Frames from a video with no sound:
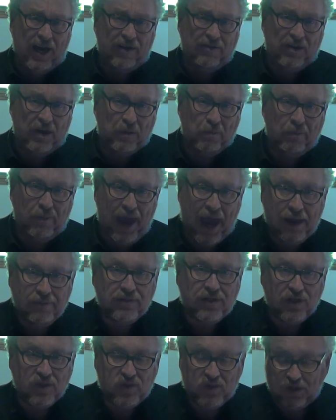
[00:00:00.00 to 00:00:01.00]
in
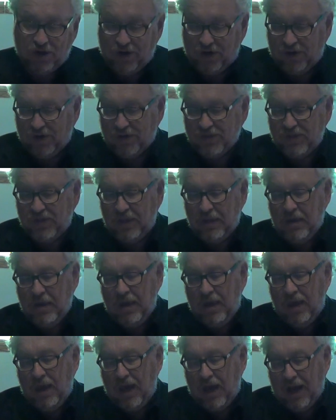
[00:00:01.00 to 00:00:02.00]
Baptist circles.
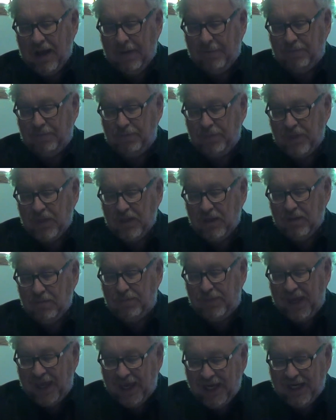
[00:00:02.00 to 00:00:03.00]

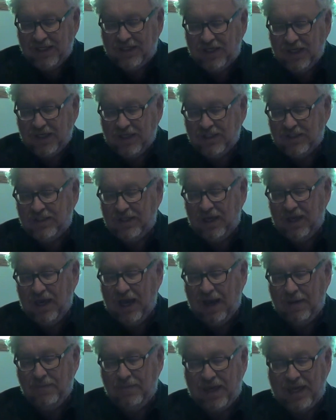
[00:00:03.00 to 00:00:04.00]
Penitent
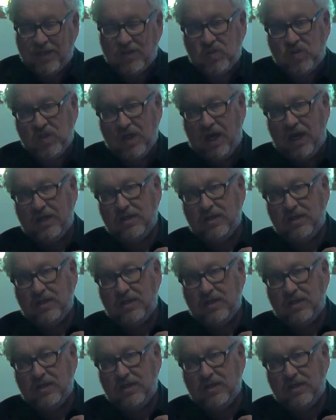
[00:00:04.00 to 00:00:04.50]
means